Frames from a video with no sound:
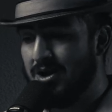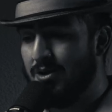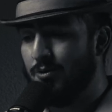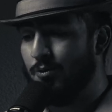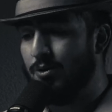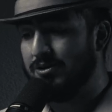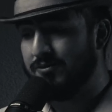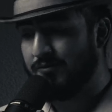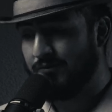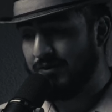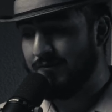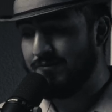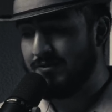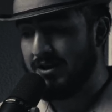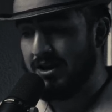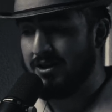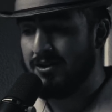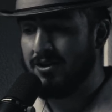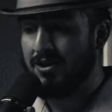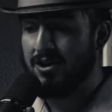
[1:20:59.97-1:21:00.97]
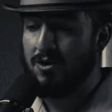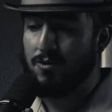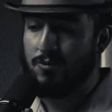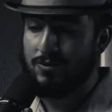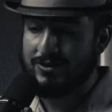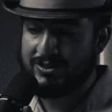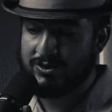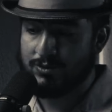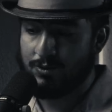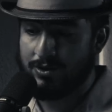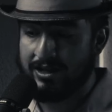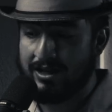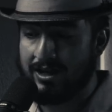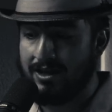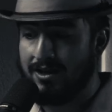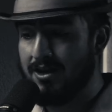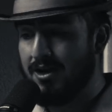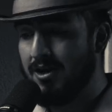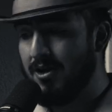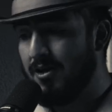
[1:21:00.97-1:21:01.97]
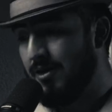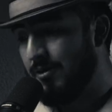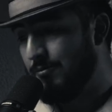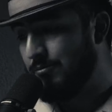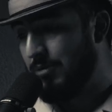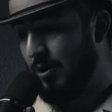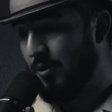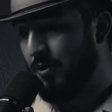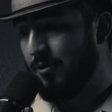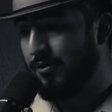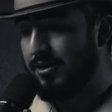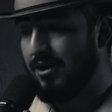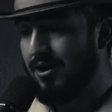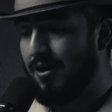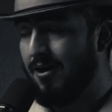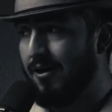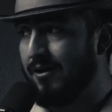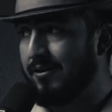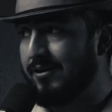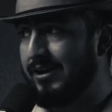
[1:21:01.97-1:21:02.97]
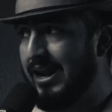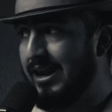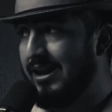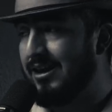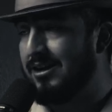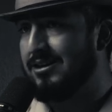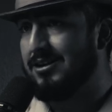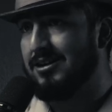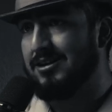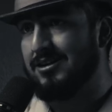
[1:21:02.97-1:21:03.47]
One's 15, one's 20. Both are getting